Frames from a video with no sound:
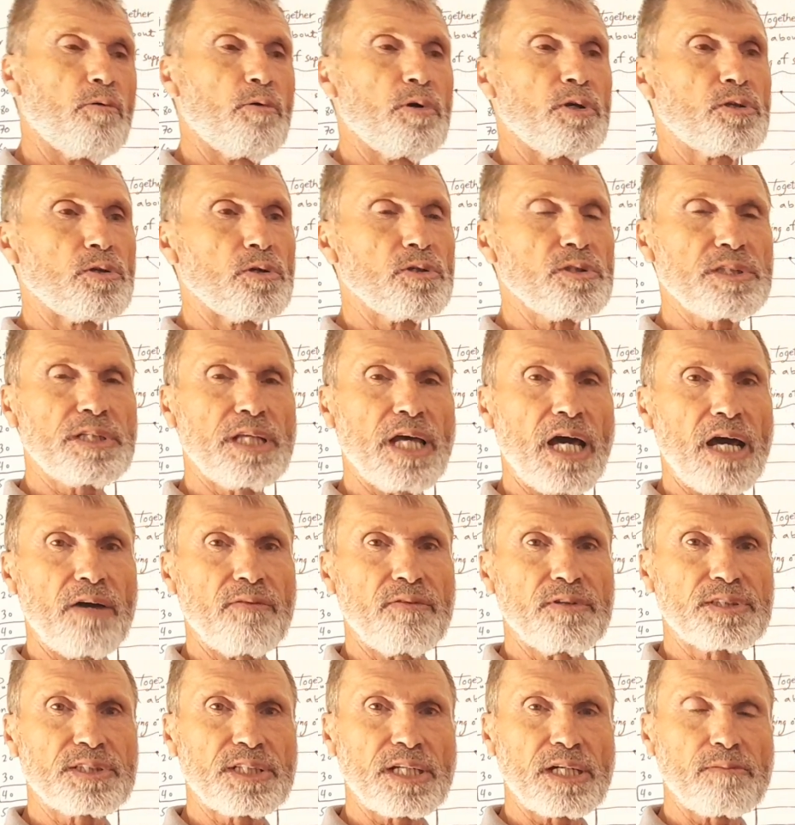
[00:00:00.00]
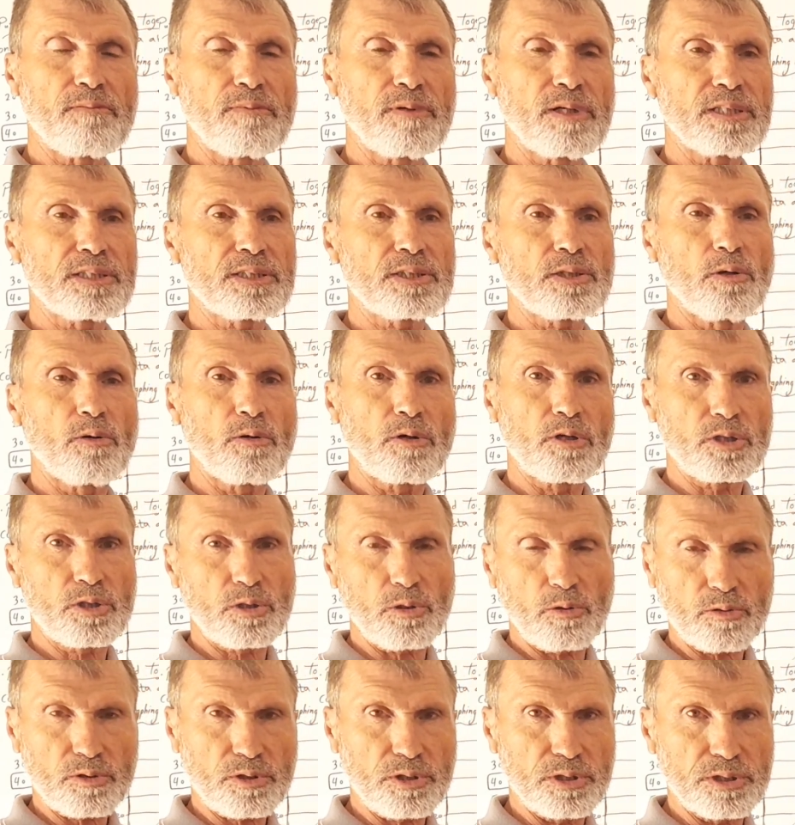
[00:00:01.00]
don't have a surplus or a
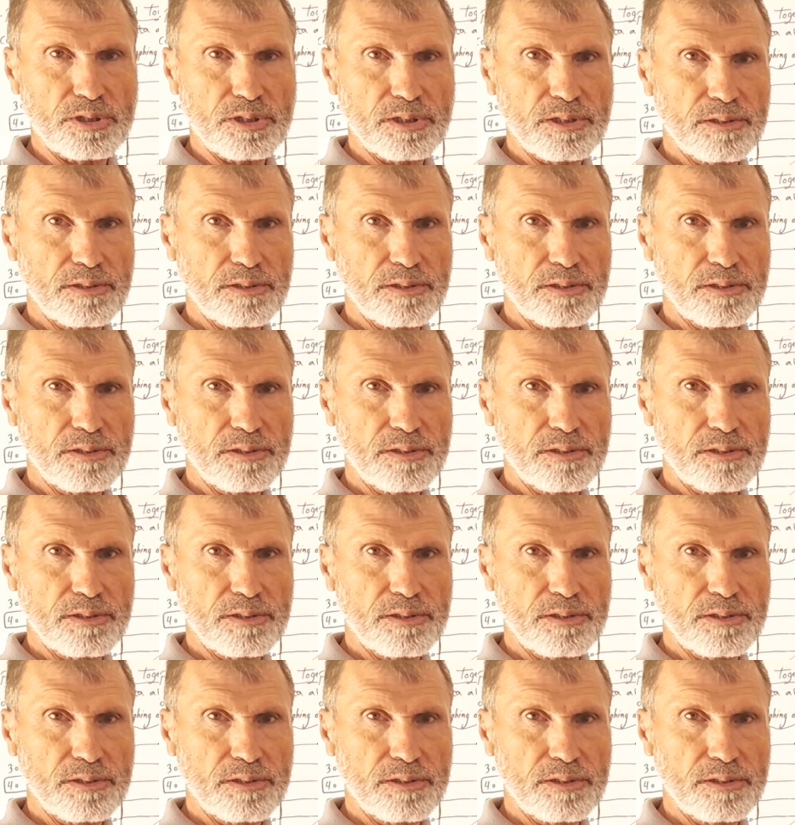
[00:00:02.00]
shortage.